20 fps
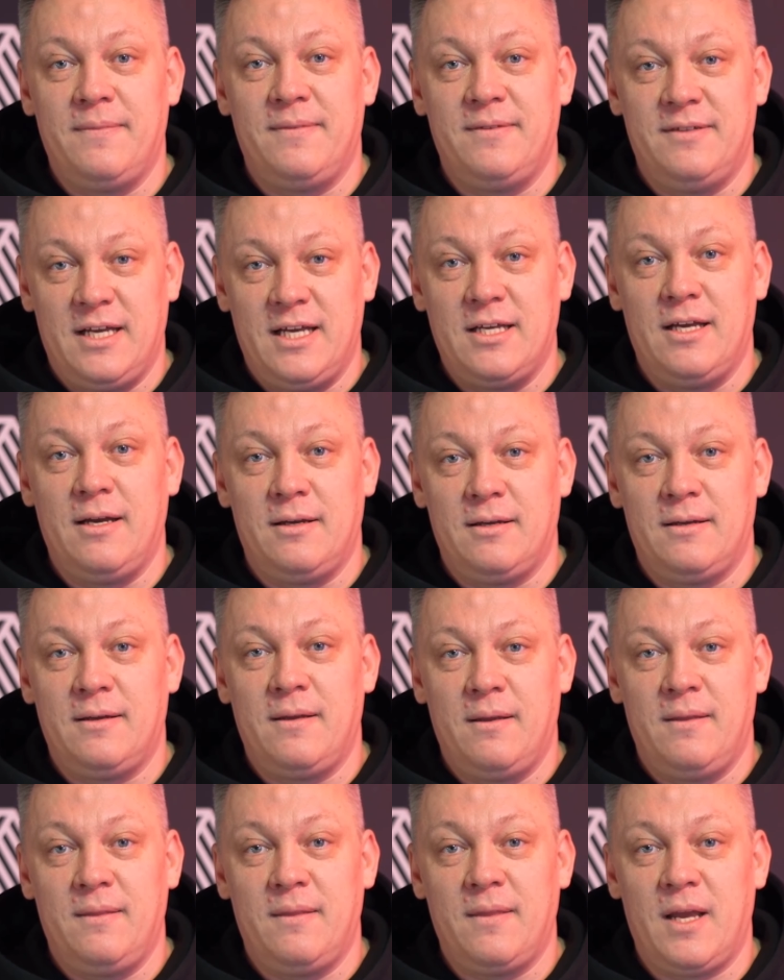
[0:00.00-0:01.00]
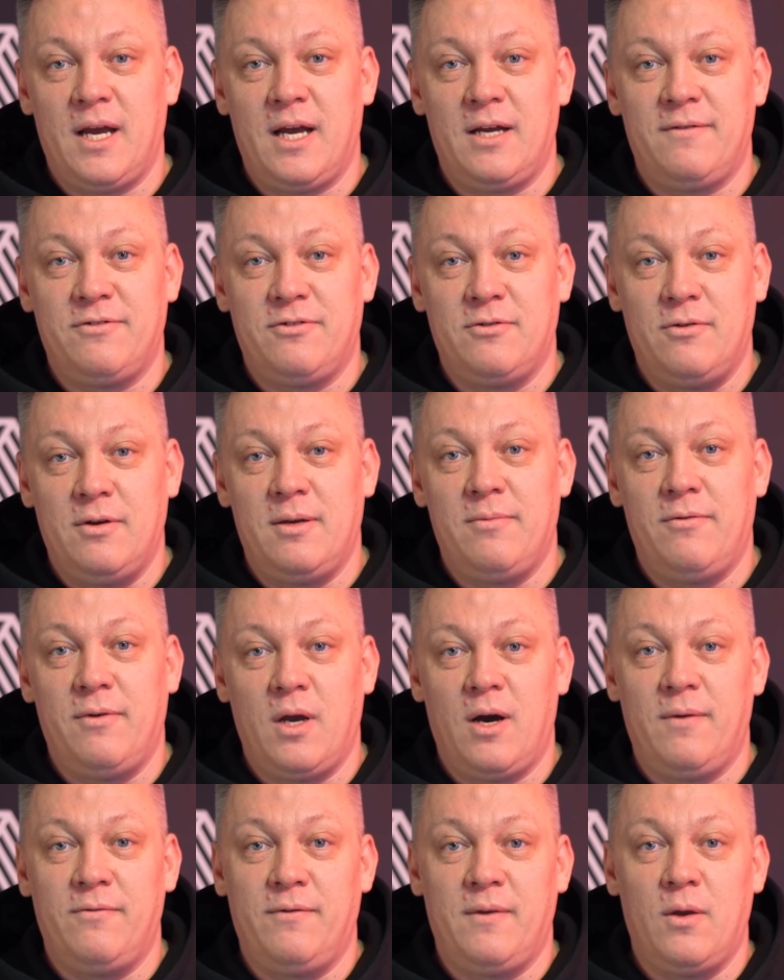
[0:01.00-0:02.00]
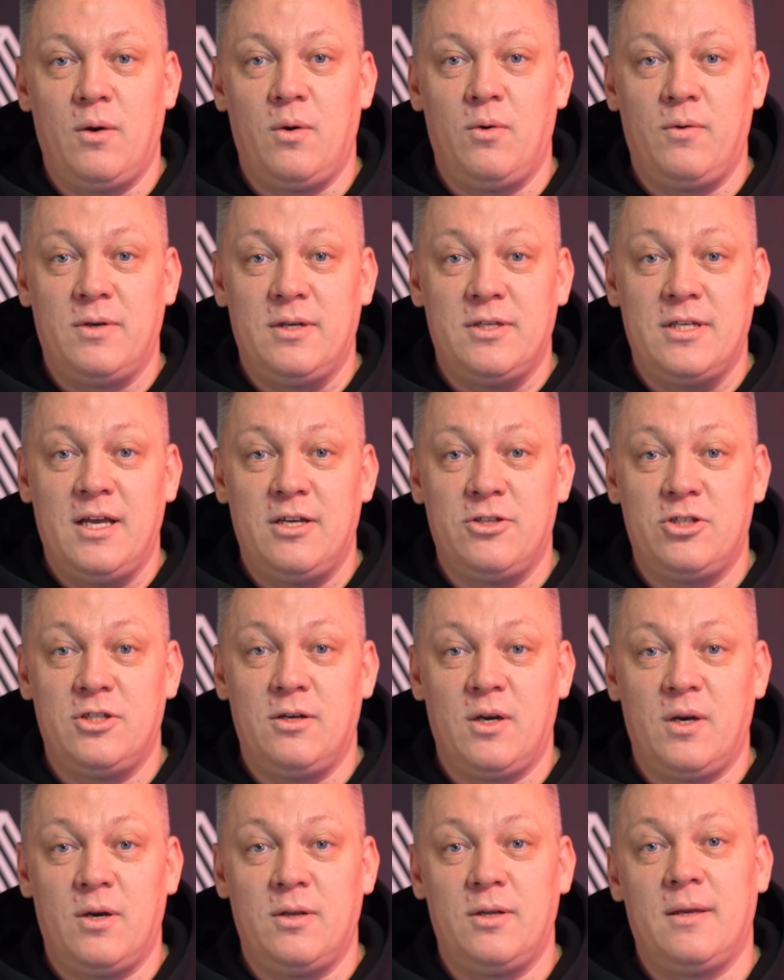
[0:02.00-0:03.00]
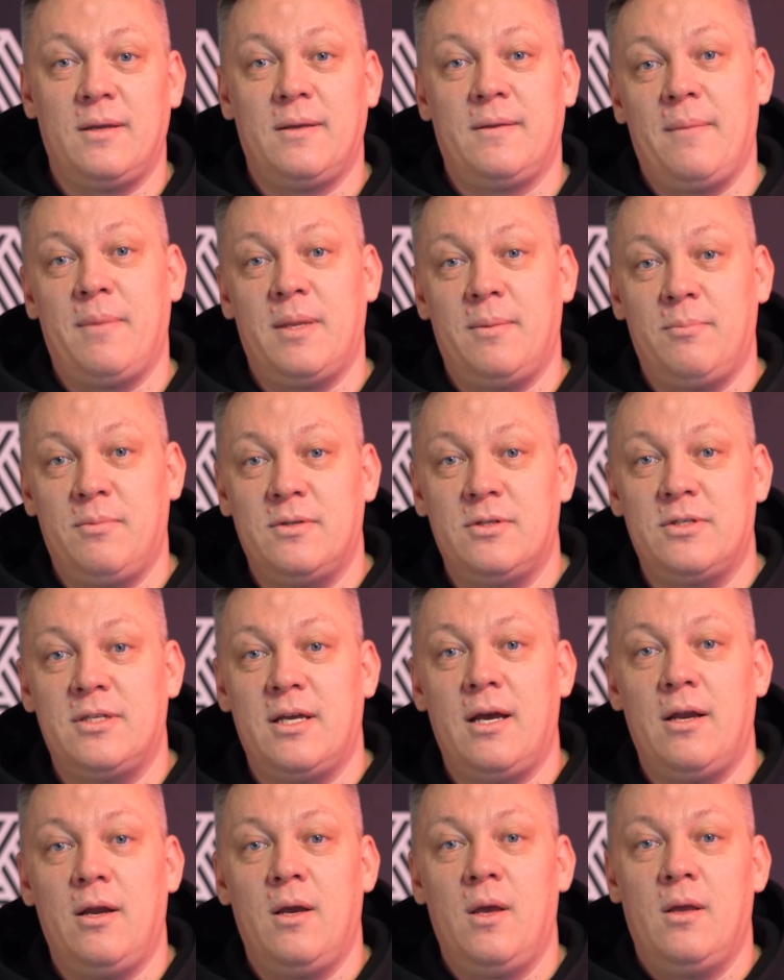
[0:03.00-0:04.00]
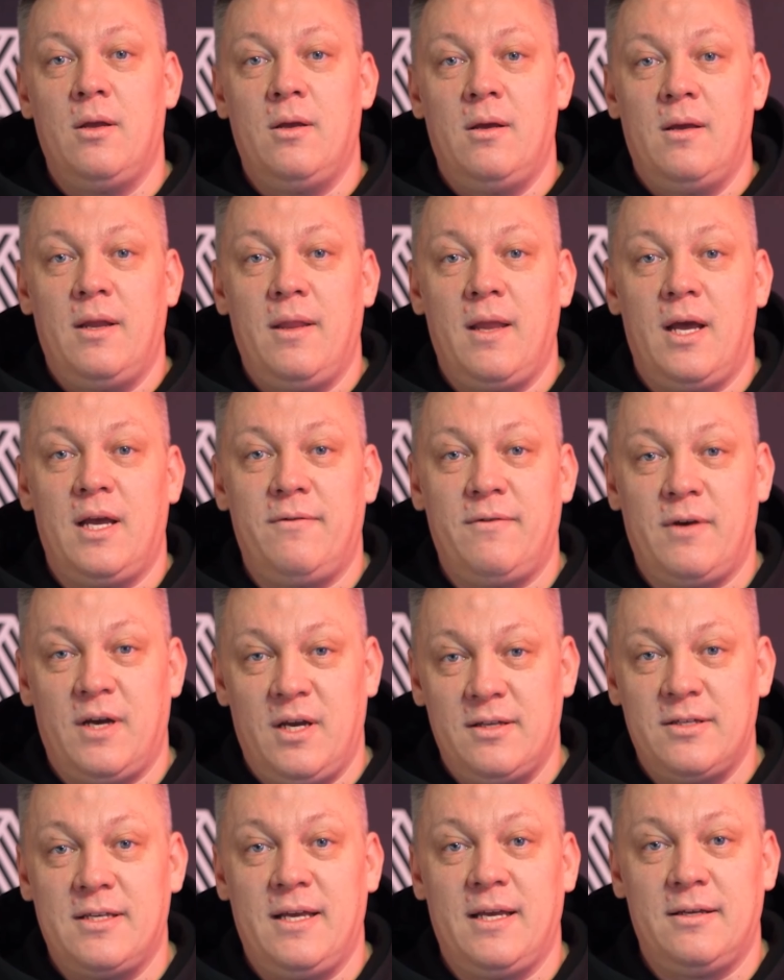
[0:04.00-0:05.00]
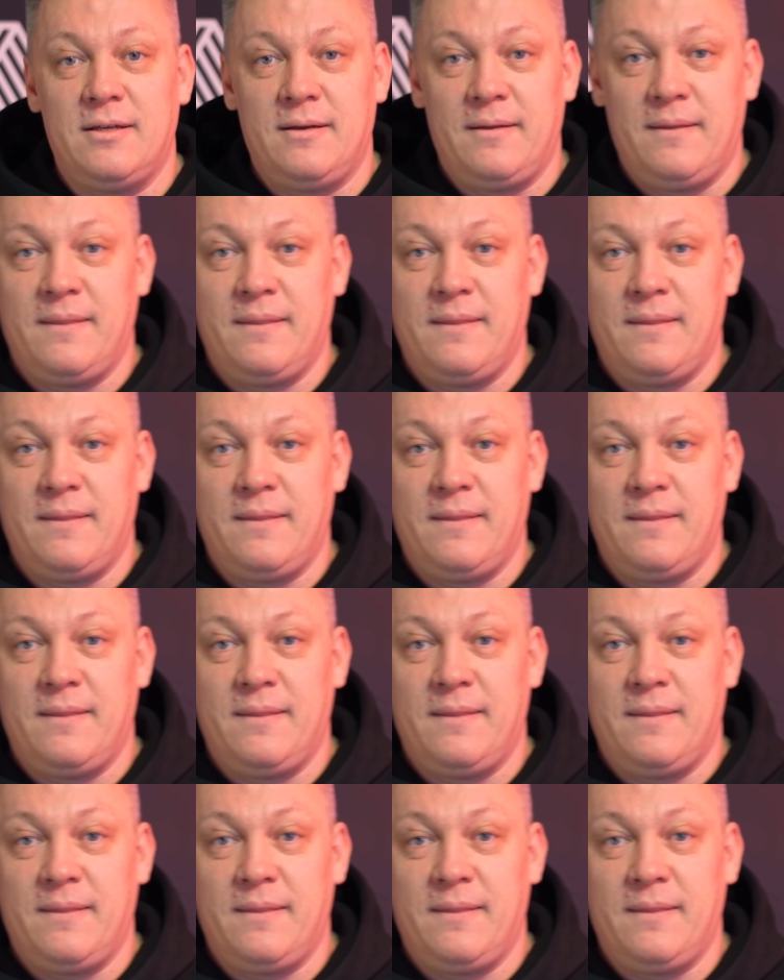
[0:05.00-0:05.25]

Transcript: Second, live streams often hold attention longer. People stay longer on live content.